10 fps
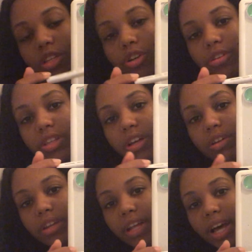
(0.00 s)
horizontal
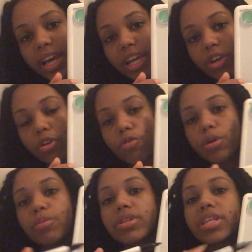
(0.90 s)
line
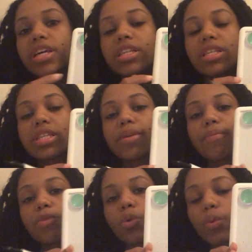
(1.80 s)
represents
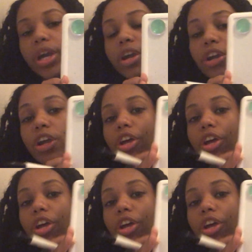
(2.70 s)
where